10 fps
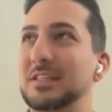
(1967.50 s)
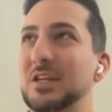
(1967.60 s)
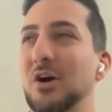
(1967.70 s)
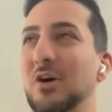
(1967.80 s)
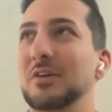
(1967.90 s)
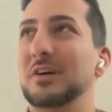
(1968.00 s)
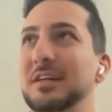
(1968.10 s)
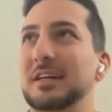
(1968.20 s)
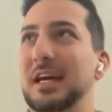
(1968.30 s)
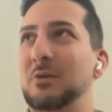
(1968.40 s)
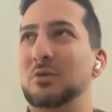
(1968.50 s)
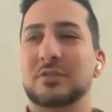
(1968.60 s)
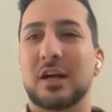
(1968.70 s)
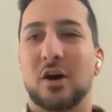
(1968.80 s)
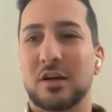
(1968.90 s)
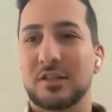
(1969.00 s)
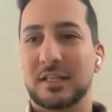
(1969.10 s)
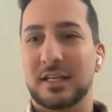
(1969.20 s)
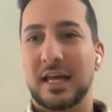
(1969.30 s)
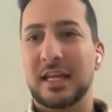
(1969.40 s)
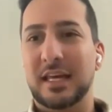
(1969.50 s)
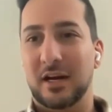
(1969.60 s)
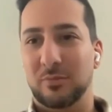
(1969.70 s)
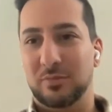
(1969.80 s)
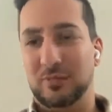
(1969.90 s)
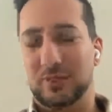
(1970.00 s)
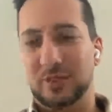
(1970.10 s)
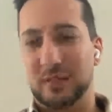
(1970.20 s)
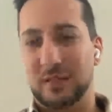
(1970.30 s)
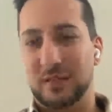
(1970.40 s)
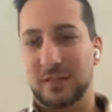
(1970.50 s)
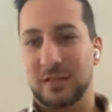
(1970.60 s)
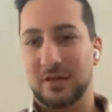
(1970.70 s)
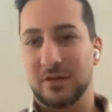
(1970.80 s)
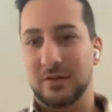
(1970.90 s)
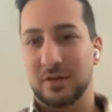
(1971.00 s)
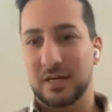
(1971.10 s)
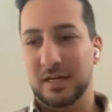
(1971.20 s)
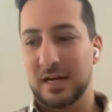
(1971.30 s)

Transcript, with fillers: So it was very hard to get any help, you know.